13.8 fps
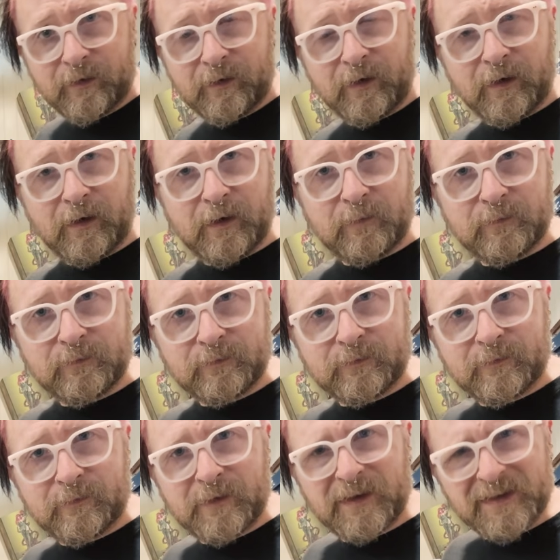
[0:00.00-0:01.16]

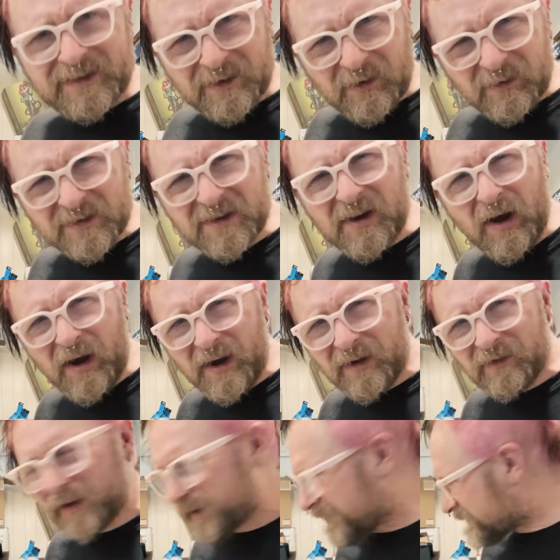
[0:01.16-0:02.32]
The linseed oil's kind of
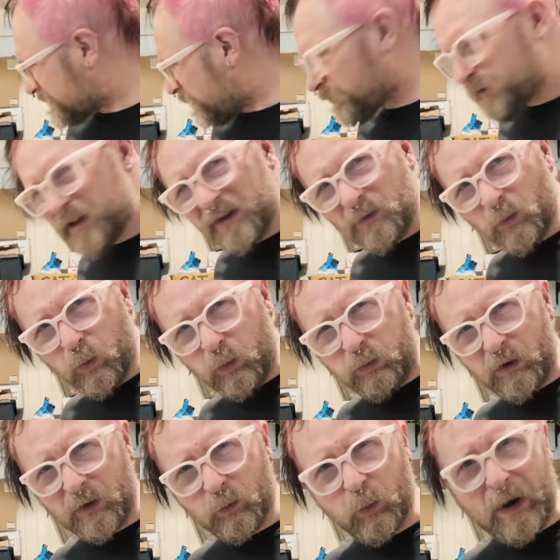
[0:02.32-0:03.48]
like, it's not really
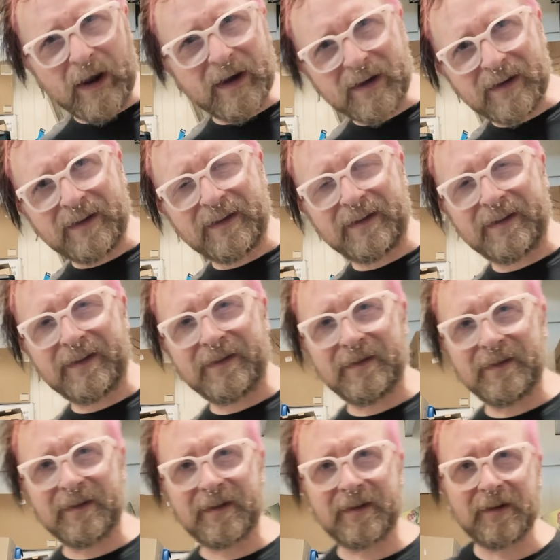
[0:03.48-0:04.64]
a wet
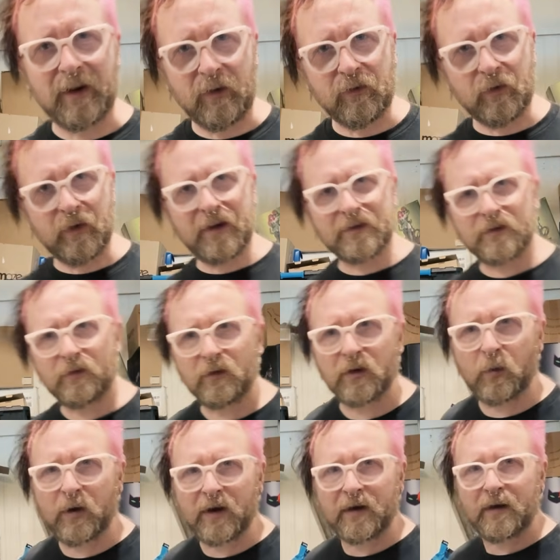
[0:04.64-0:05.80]
covering, it's not really a
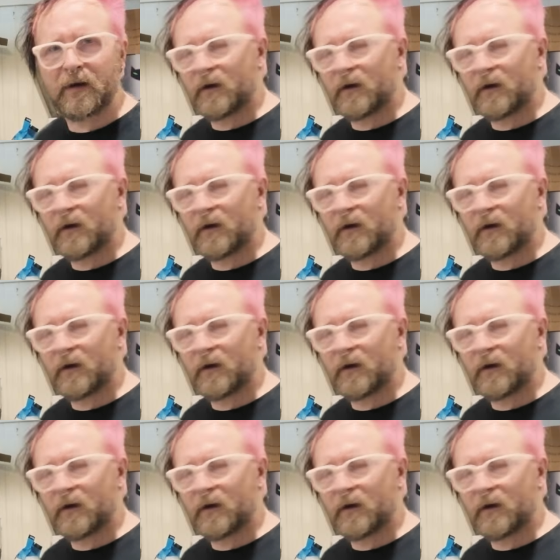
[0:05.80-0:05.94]
wet